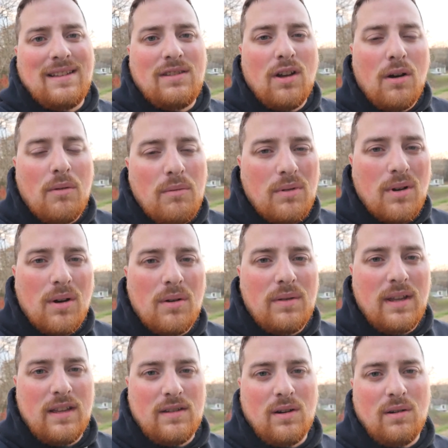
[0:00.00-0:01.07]
don't know
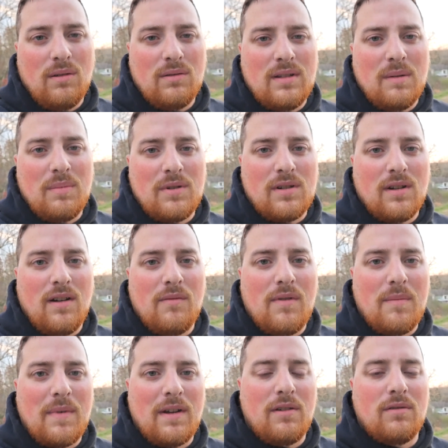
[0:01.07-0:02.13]
the internal temperature of
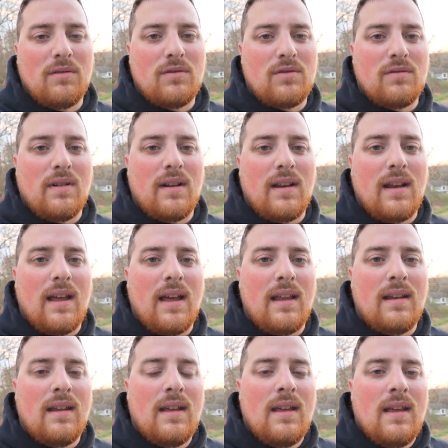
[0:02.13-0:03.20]
what my grill is running
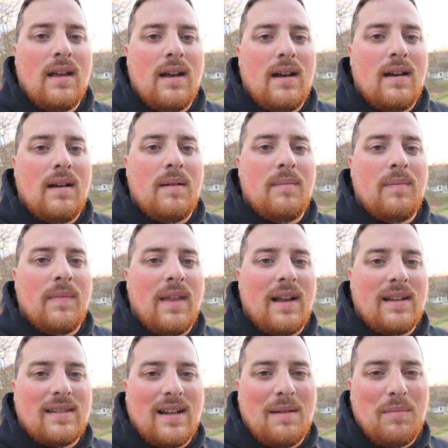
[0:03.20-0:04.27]
at. Like
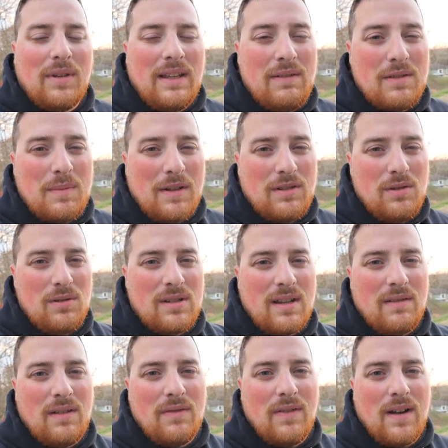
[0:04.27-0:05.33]
I said, I believe it's about
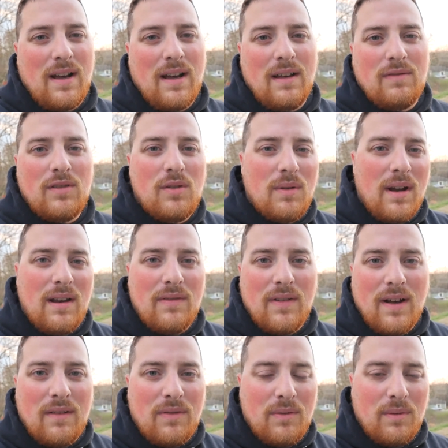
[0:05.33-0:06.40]
275,
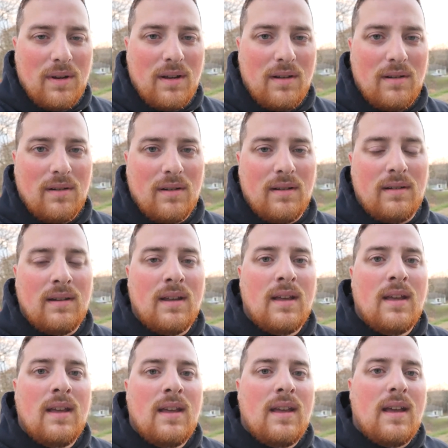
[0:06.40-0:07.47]
285, 300,
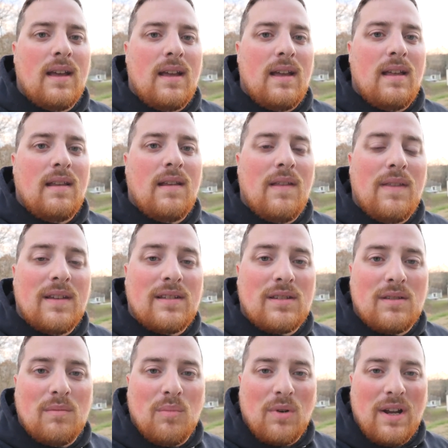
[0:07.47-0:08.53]
and this
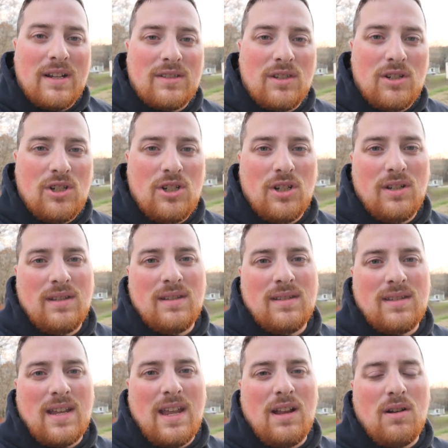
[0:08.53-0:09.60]
breast
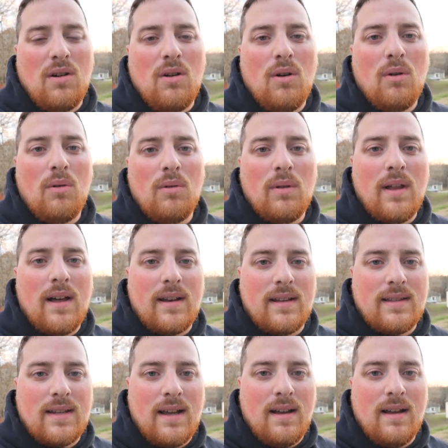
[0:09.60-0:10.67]
shouldn't take a whole lot
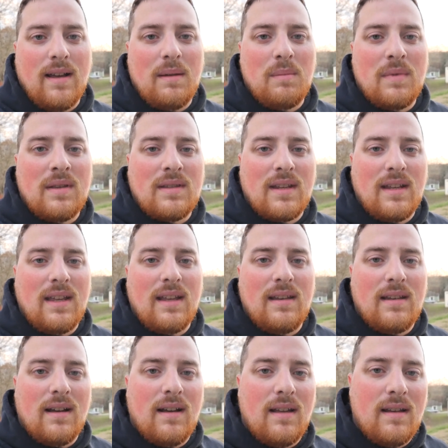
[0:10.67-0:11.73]
of time to get
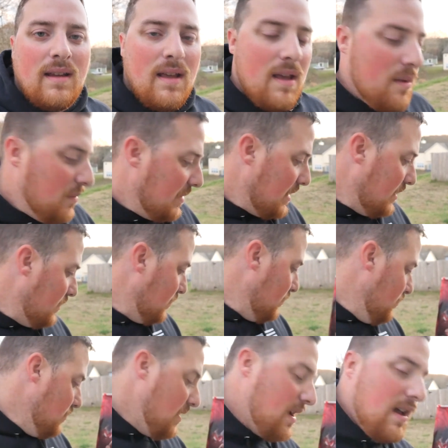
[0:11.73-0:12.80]
done. But I
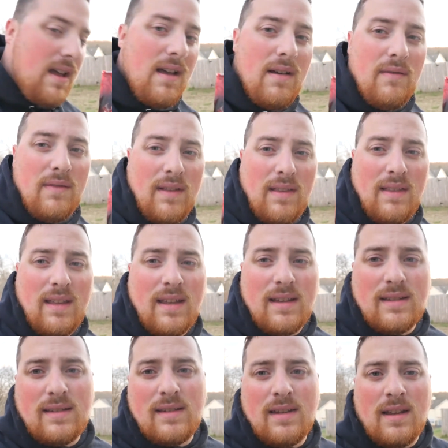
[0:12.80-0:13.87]
do have
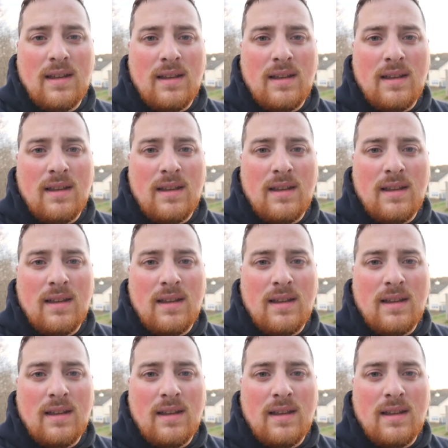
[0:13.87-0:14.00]
this